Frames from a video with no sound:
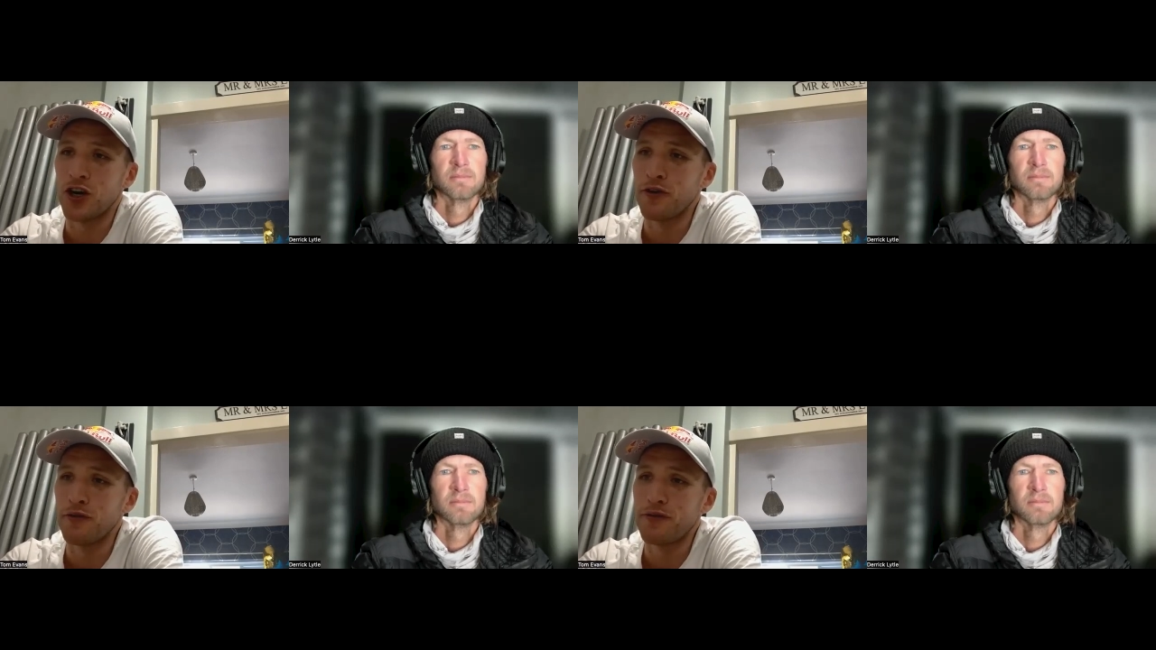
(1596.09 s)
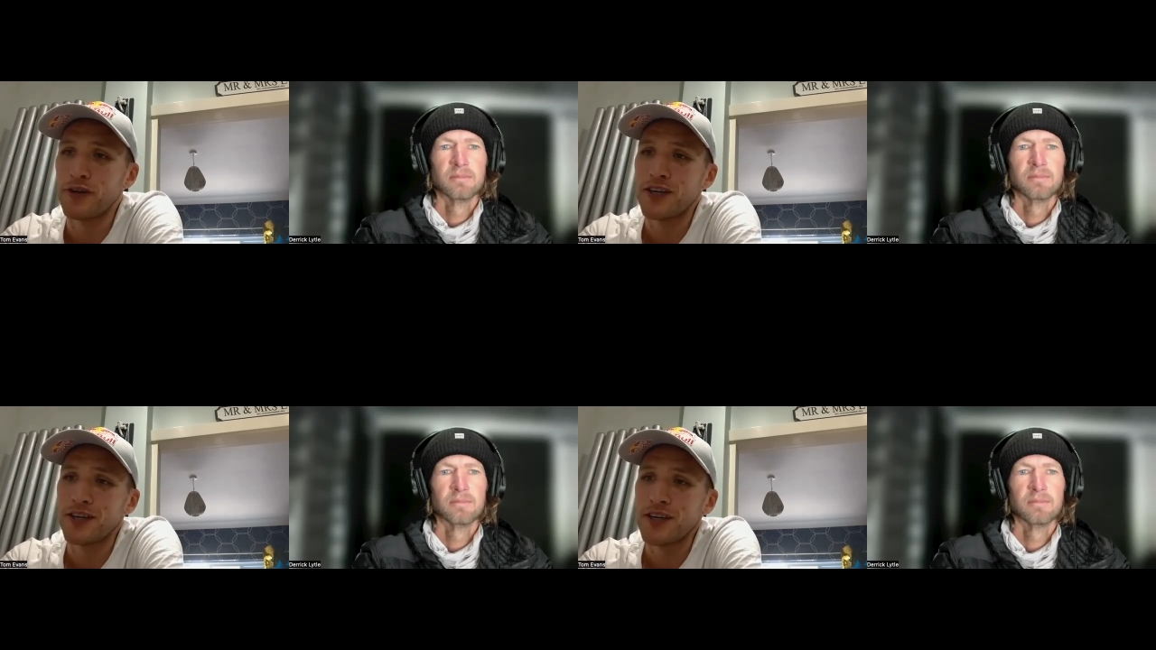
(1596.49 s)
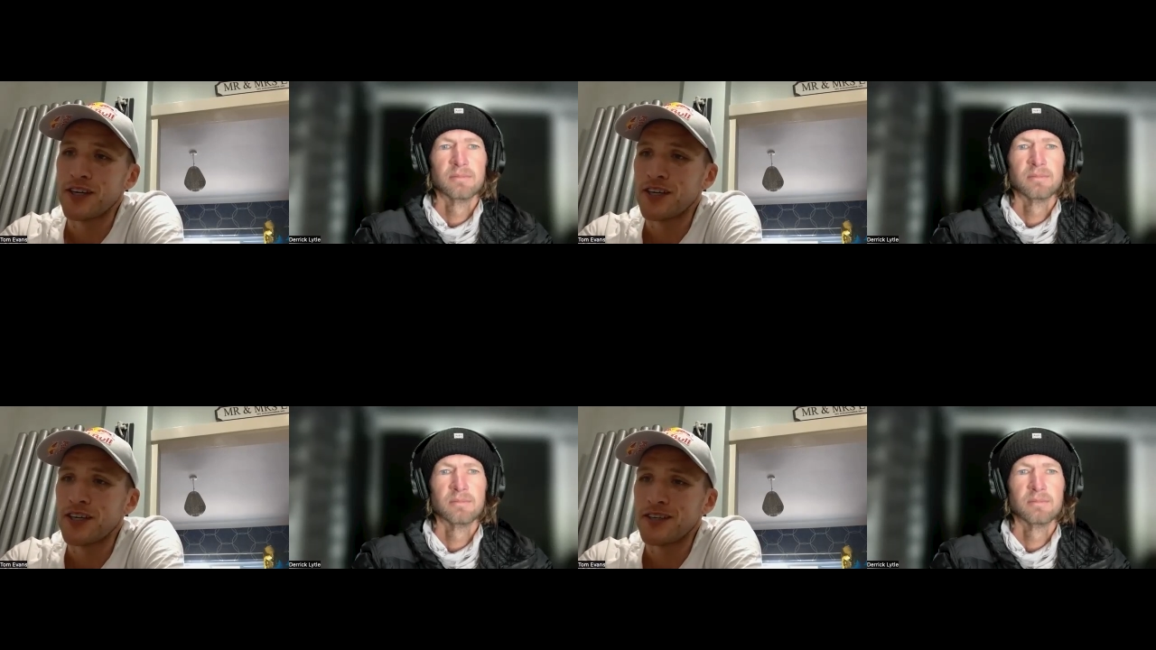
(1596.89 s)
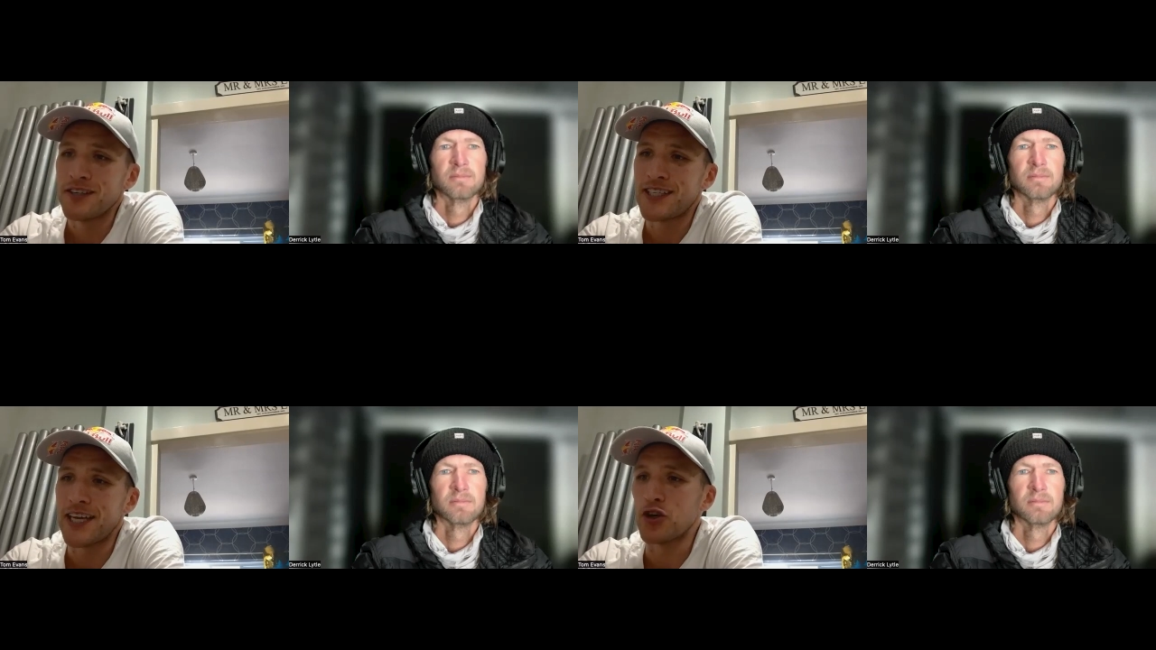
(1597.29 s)
Speaker 1: of
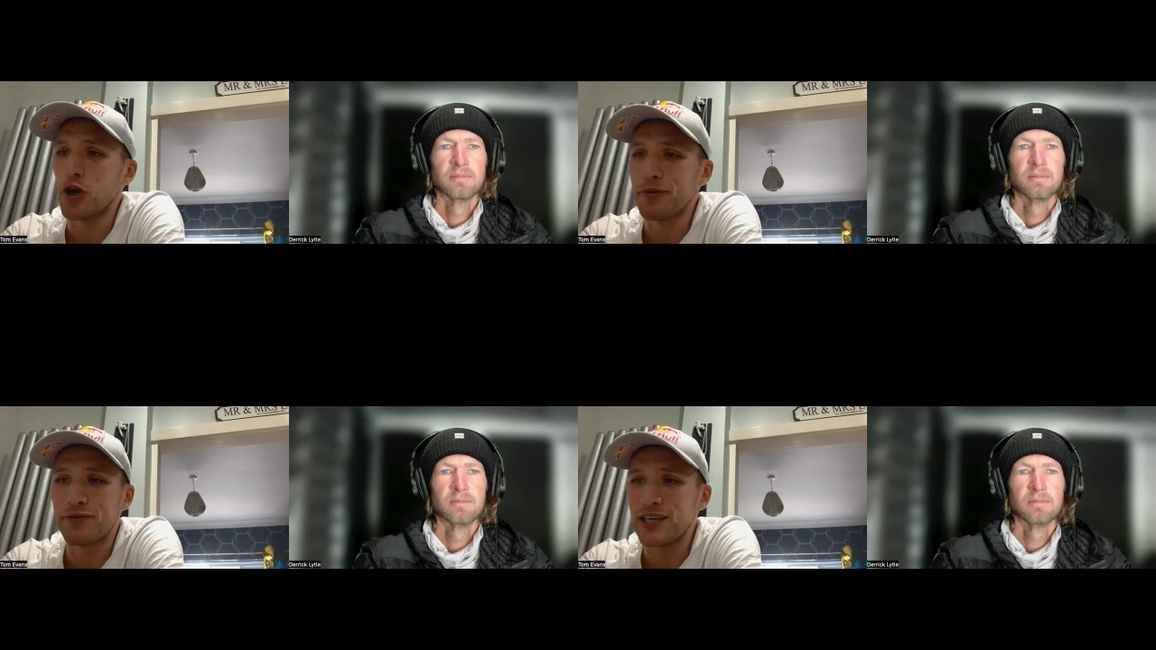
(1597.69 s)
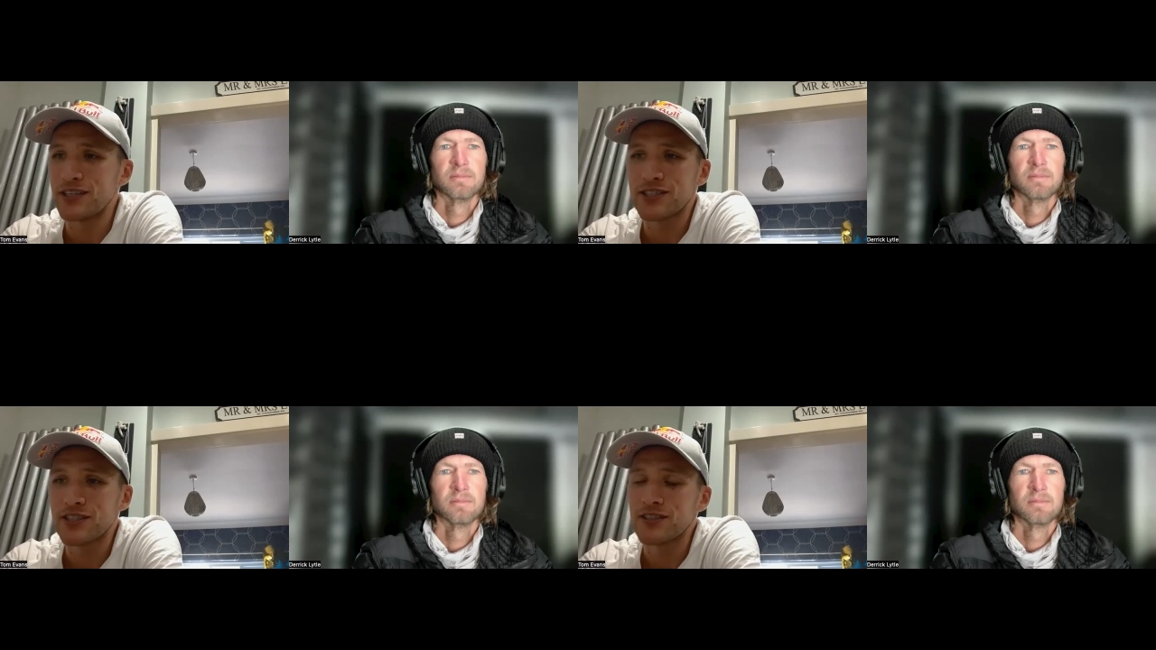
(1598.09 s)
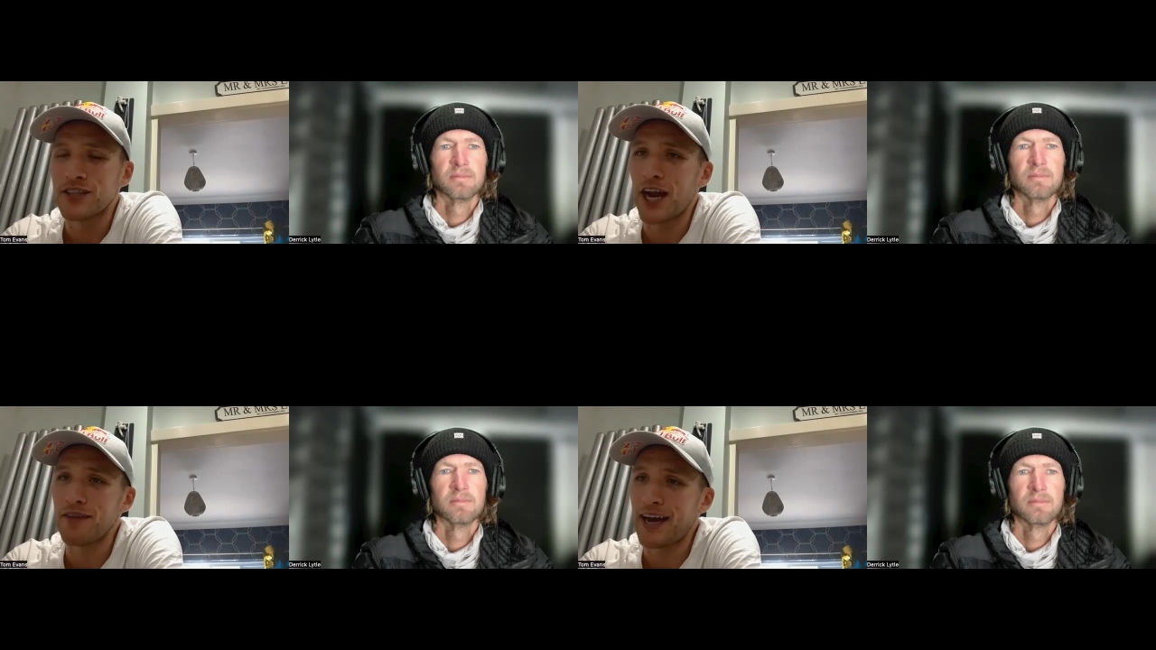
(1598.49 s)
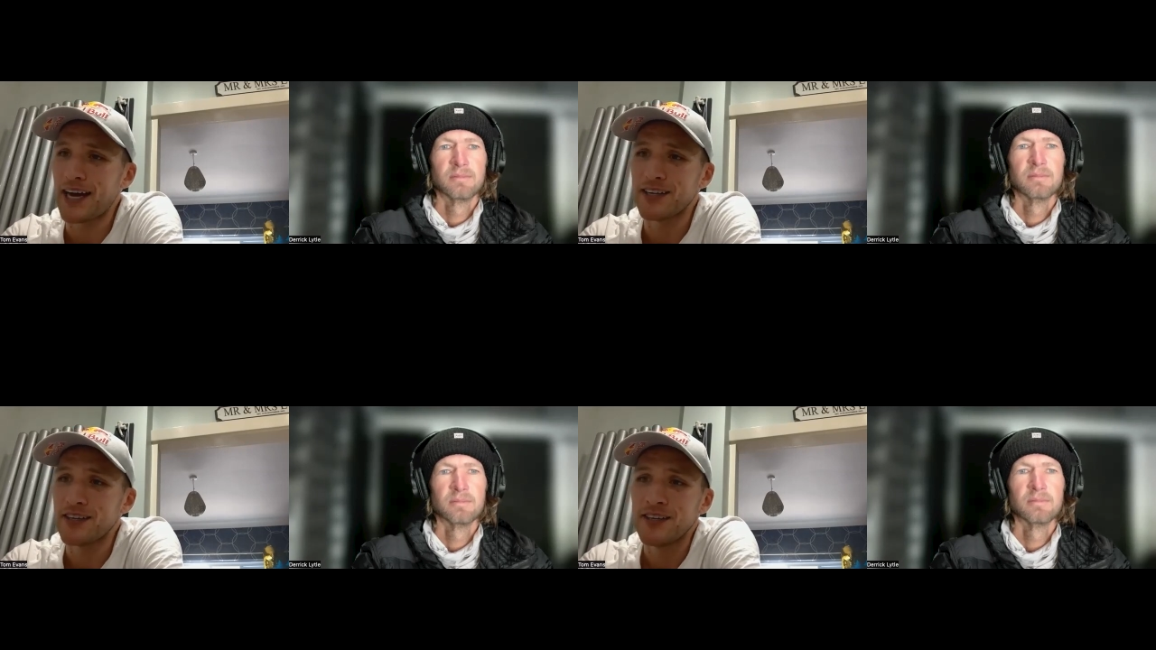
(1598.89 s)
tendinopathies that I've had.